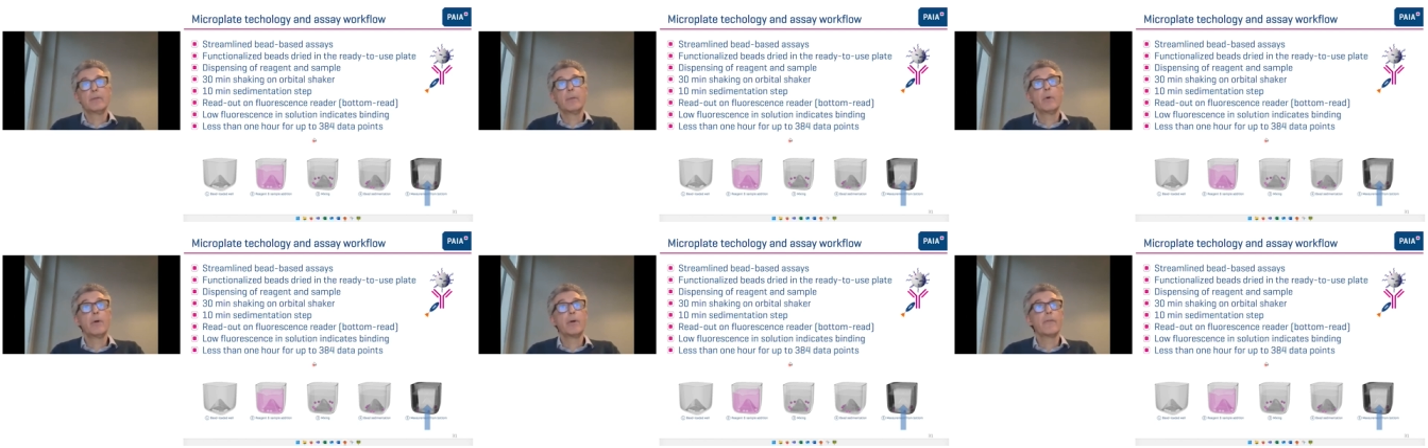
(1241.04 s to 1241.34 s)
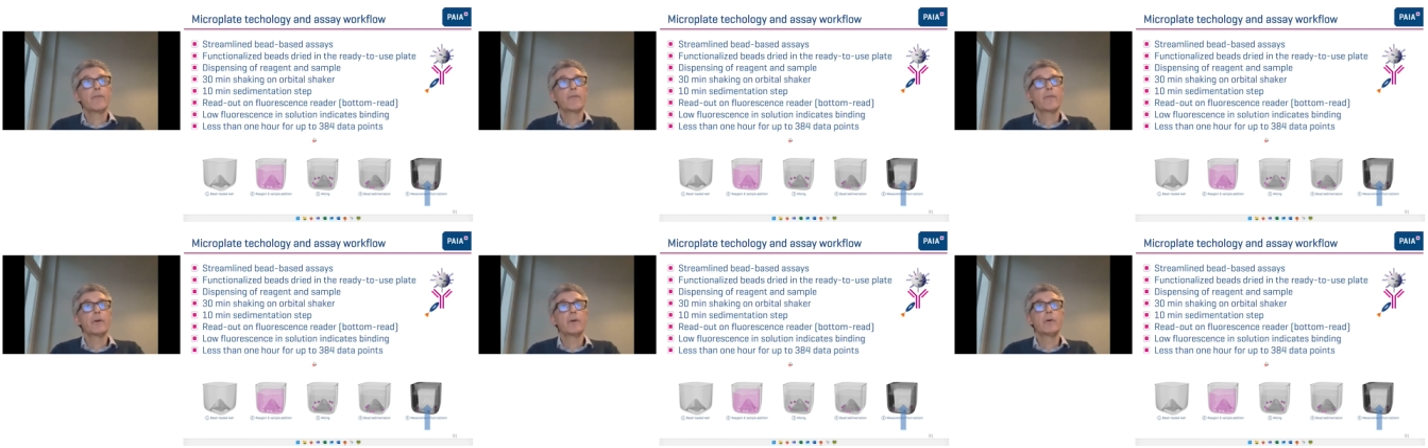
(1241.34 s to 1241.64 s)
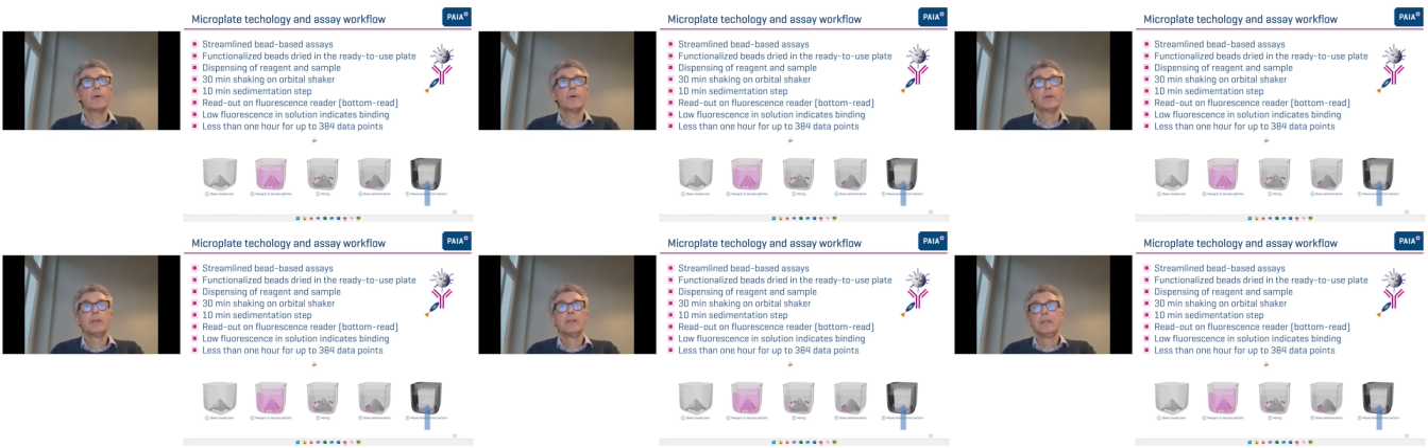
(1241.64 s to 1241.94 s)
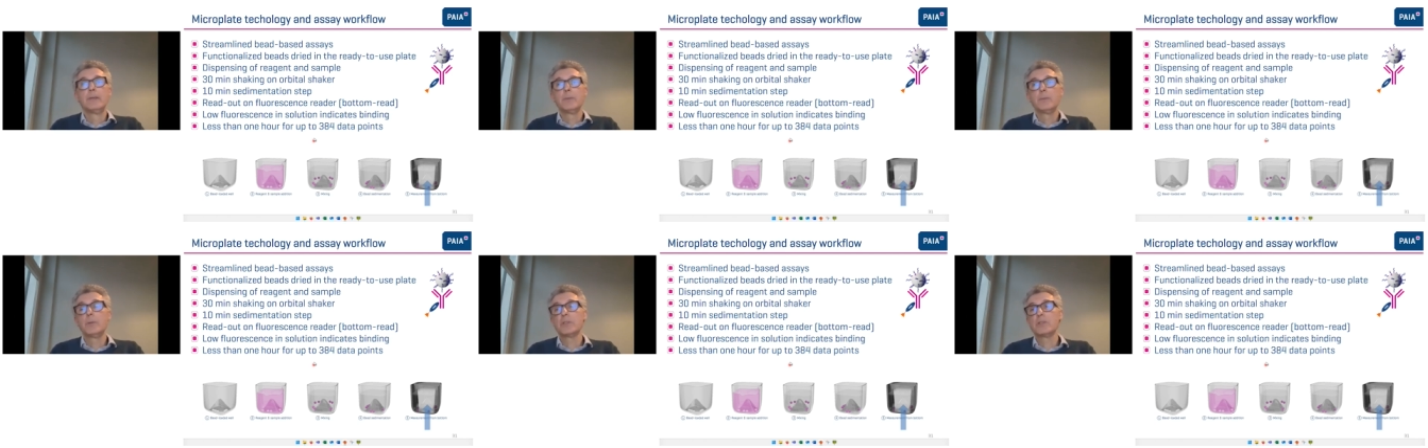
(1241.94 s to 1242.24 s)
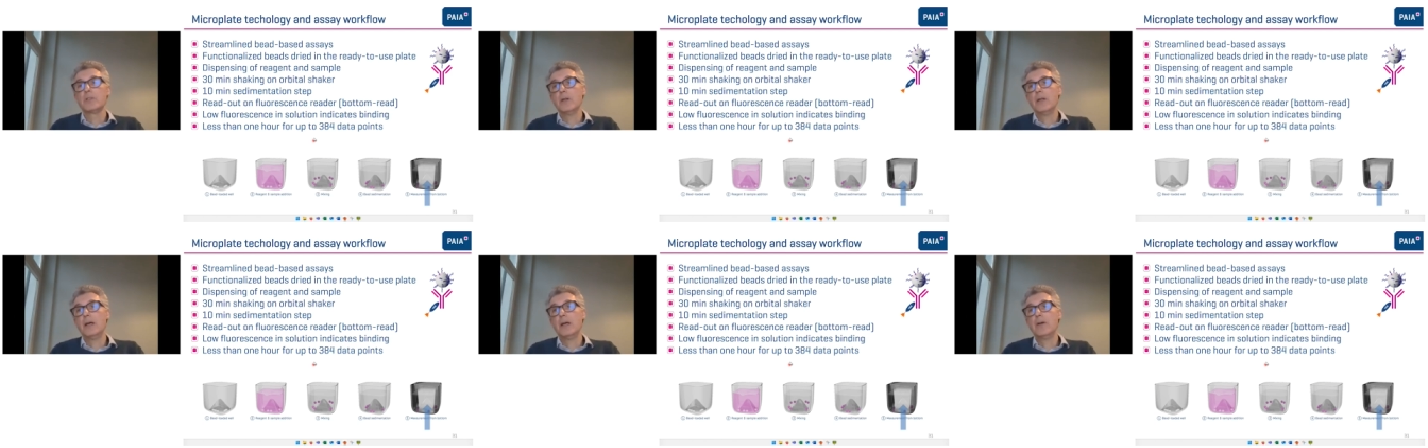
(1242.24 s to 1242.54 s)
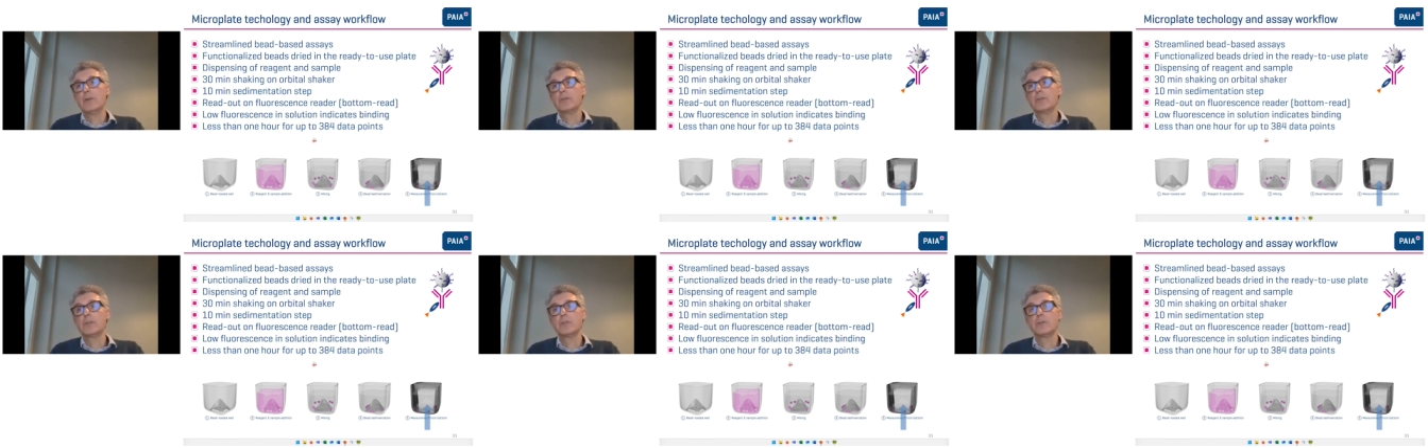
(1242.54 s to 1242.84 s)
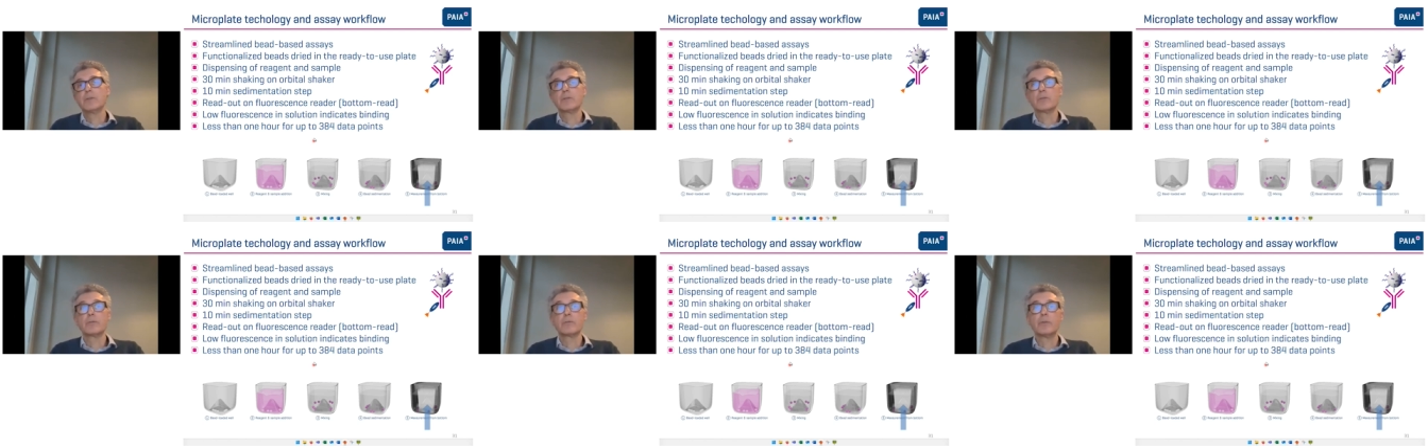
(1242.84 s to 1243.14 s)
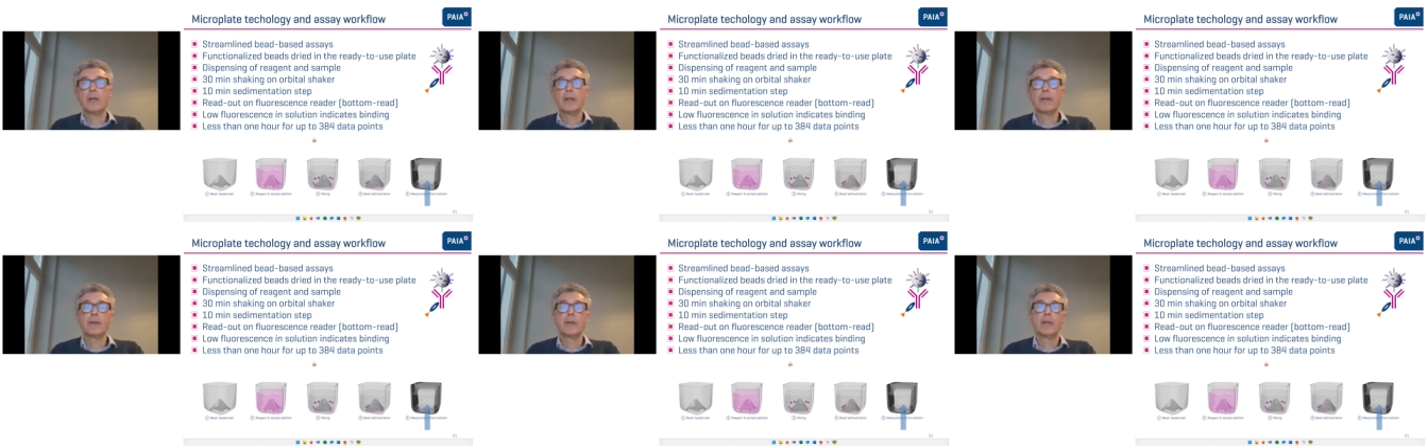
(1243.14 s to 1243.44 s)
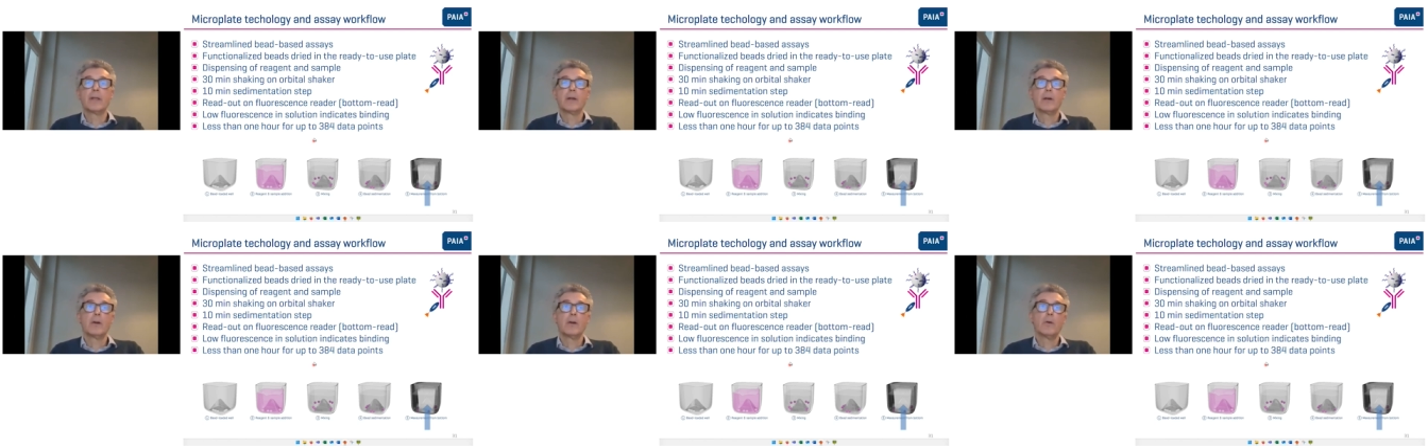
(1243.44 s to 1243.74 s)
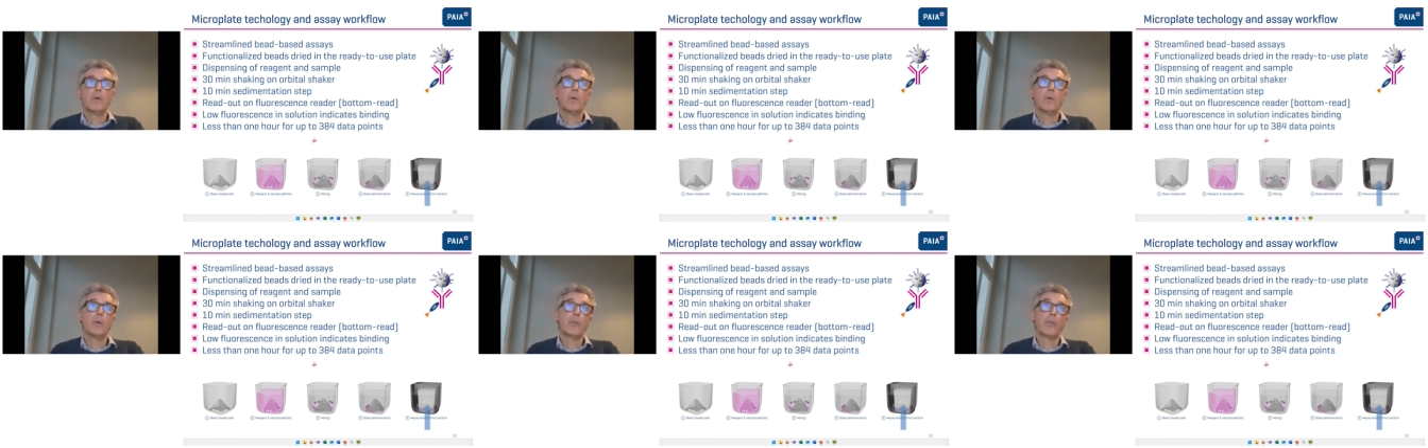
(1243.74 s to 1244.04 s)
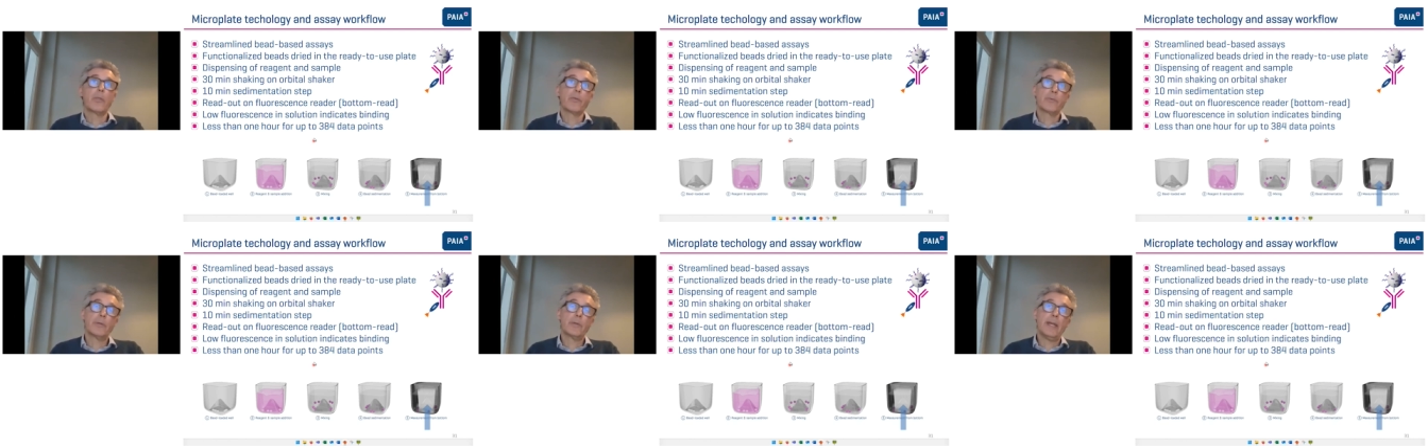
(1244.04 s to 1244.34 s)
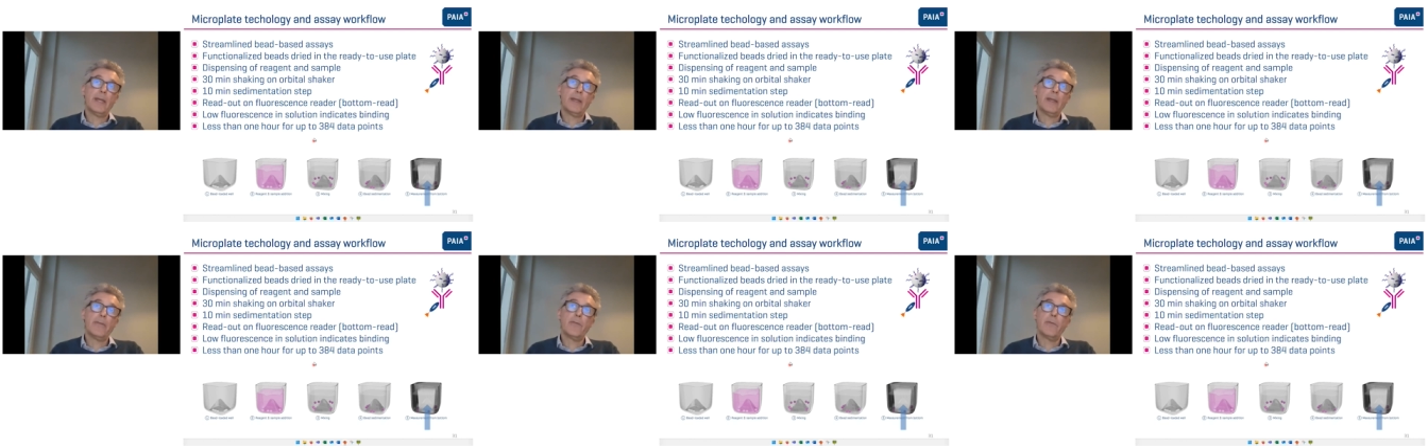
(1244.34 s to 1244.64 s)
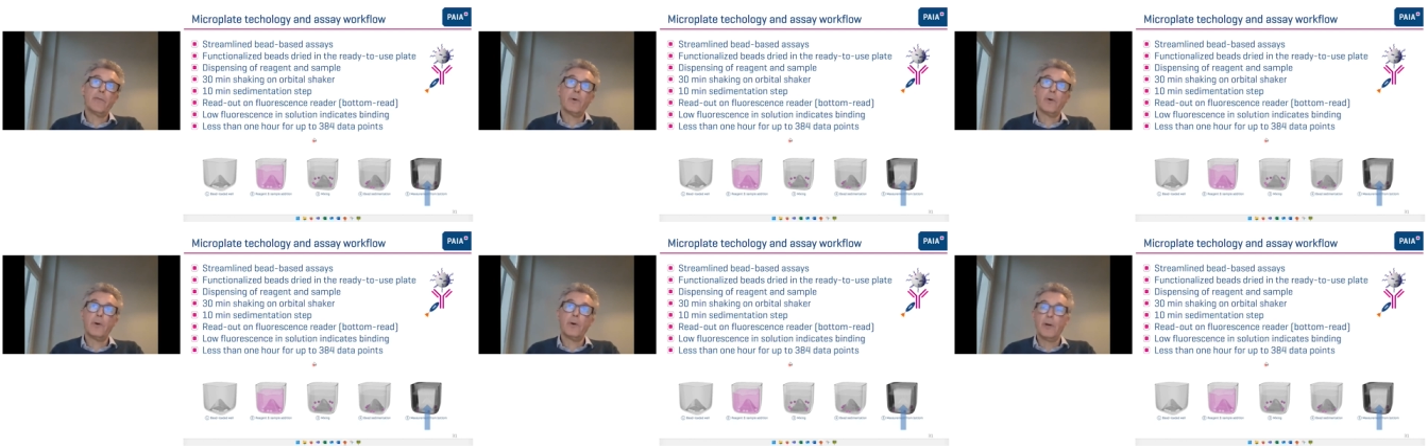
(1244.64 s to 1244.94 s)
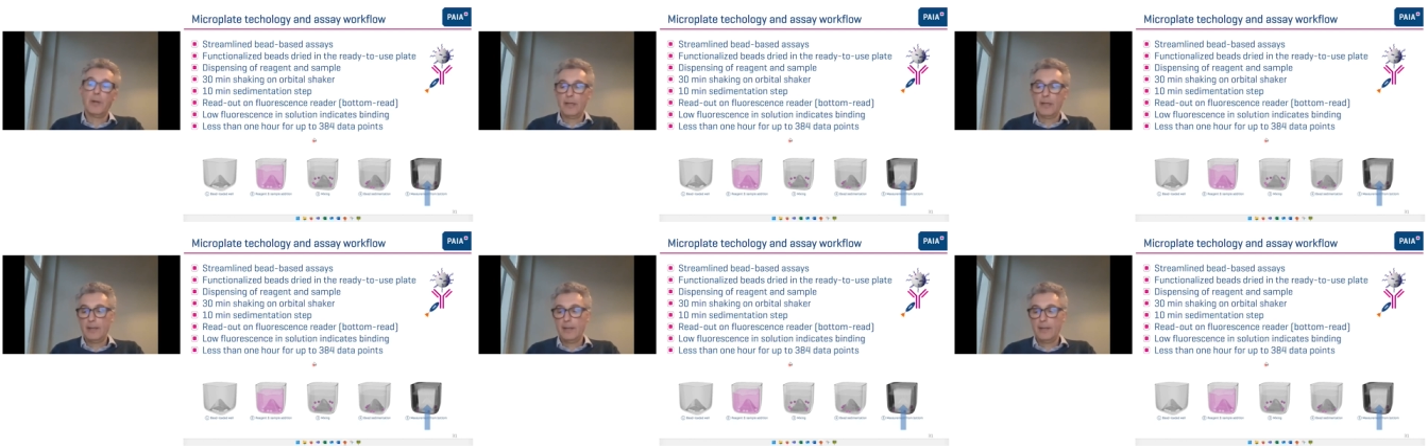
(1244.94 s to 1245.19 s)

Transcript: workflow, which allows you to run a whole 384